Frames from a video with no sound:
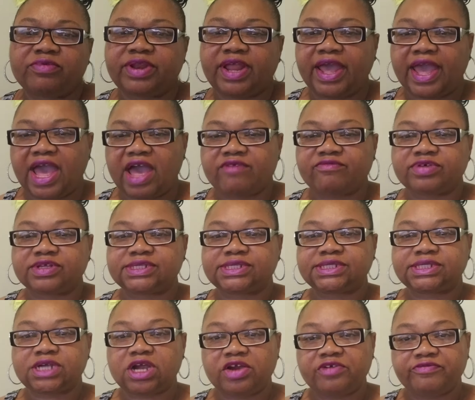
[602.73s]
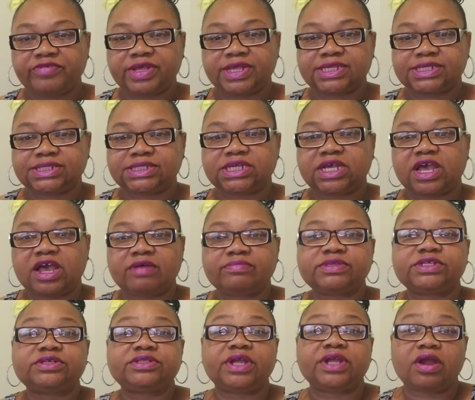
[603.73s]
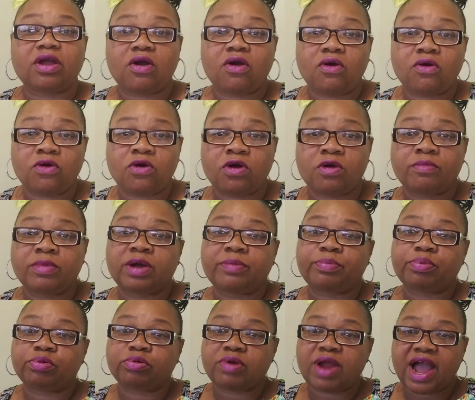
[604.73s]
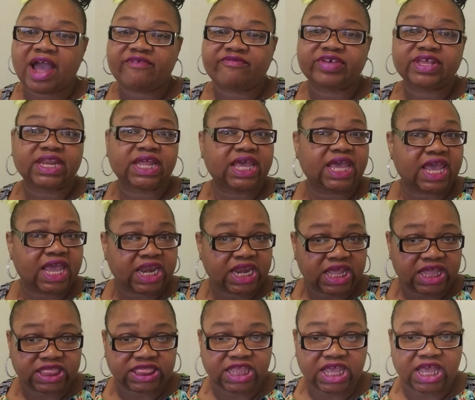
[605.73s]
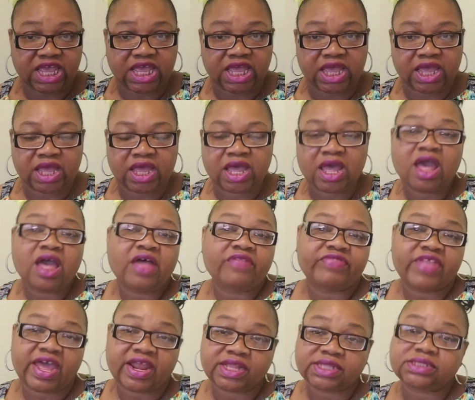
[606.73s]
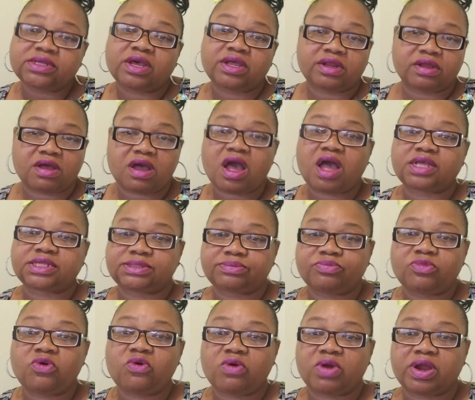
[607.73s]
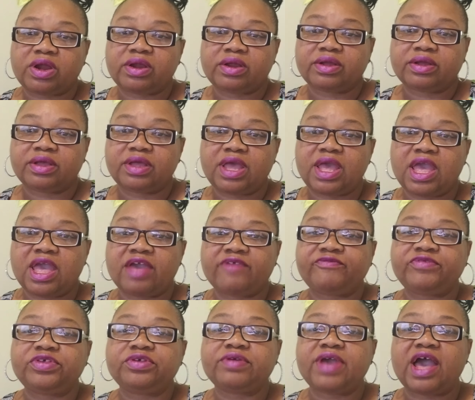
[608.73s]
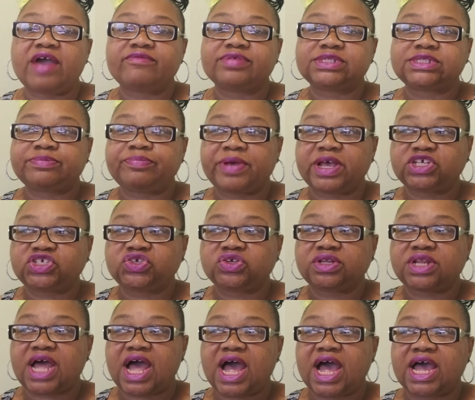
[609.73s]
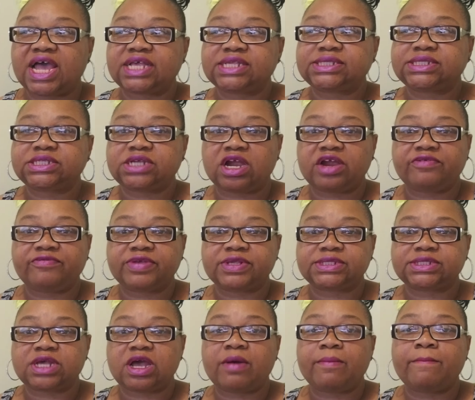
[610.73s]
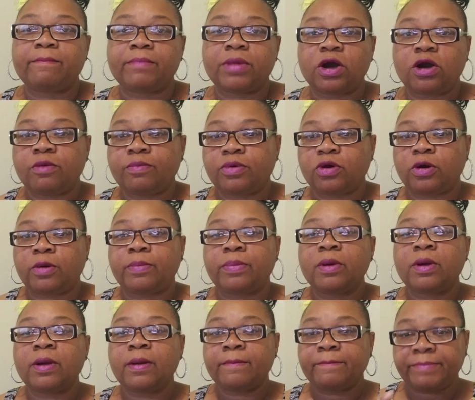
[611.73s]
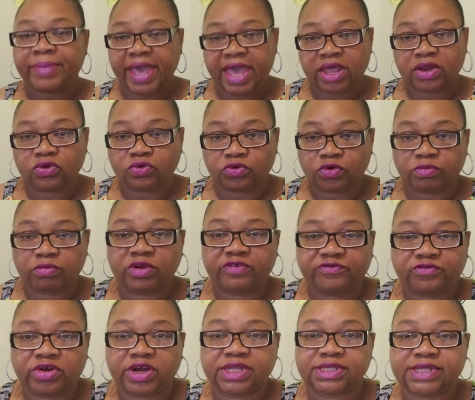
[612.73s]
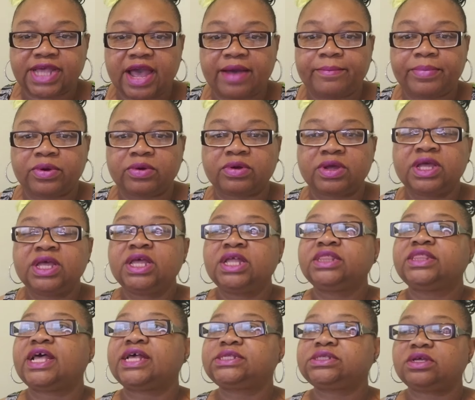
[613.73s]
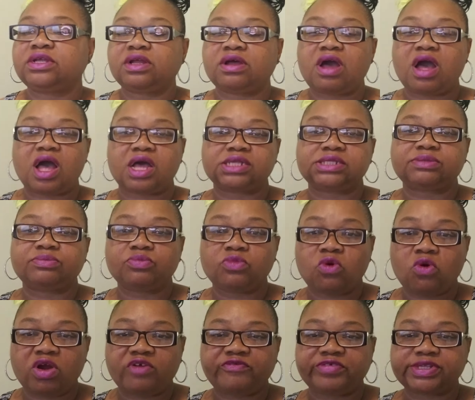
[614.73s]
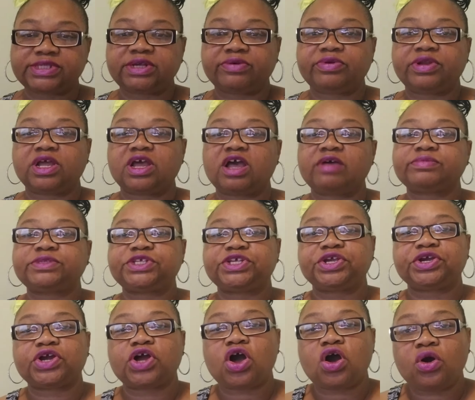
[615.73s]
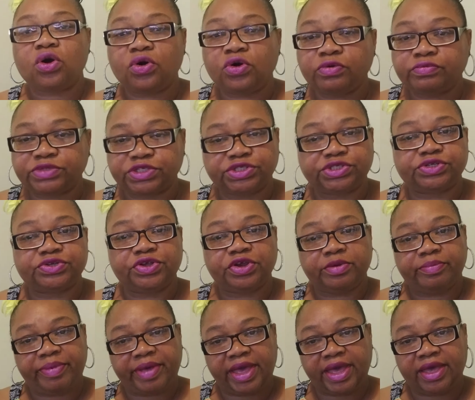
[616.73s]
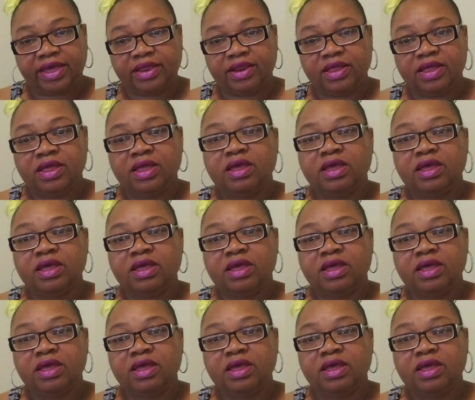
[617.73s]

when they have a service come to their home, a private anything, that is going to cost more. If you have a specialized service, a mobile pet groomer, for example, that's going to cost more for someone to come to your home to do your pet